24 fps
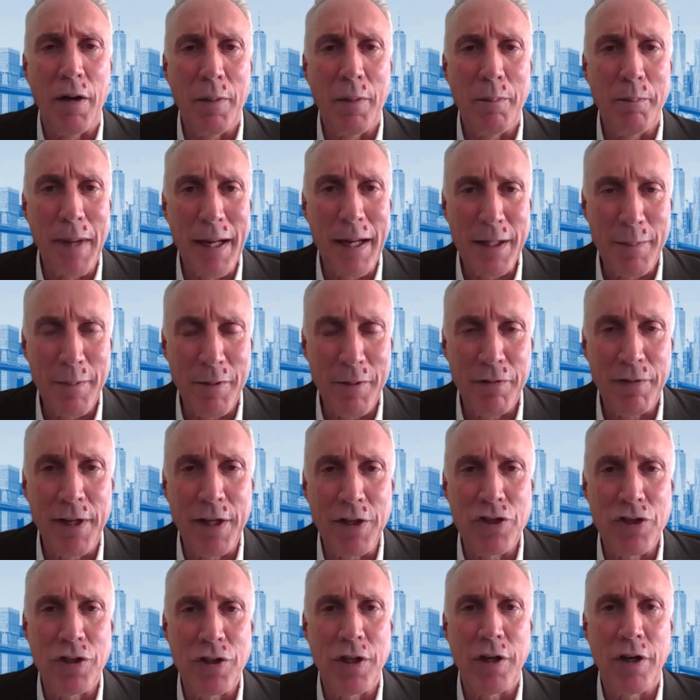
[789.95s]
make them
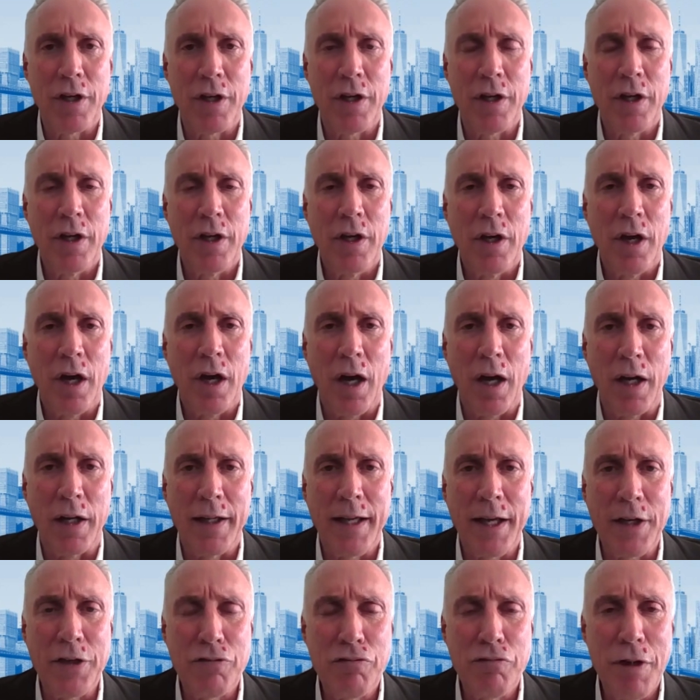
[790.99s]
inflationary,
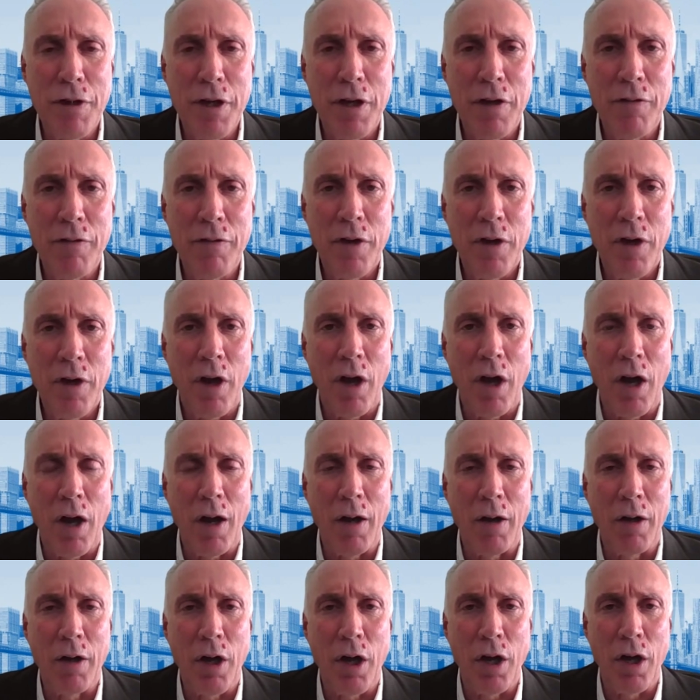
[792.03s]
gets rid of
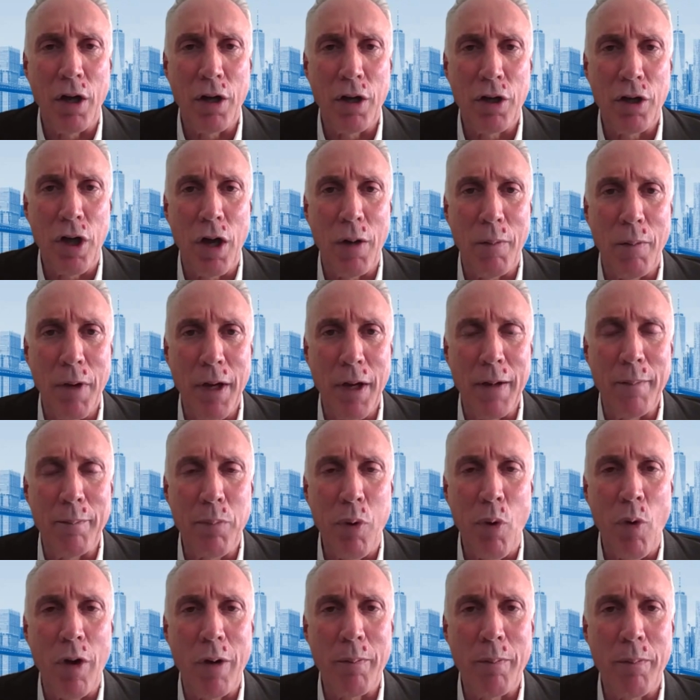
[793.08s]
an
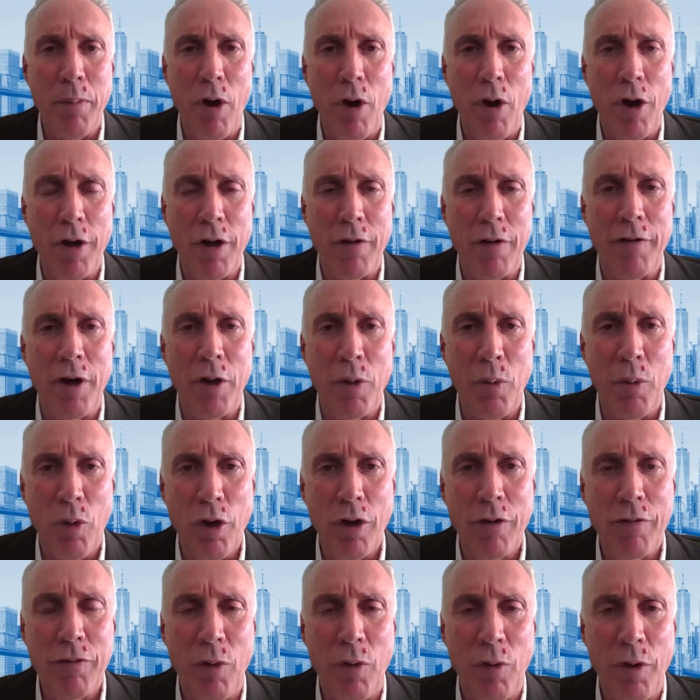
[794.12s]
important part of our
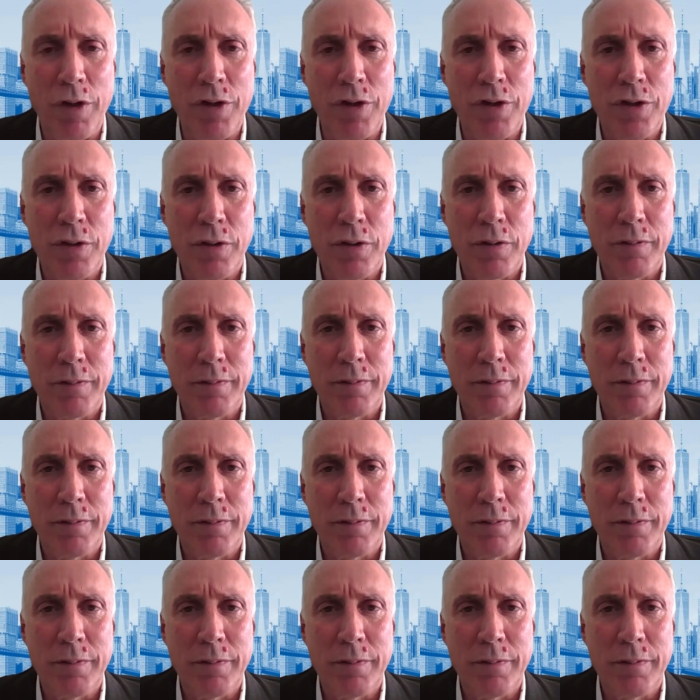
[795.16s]
workforce,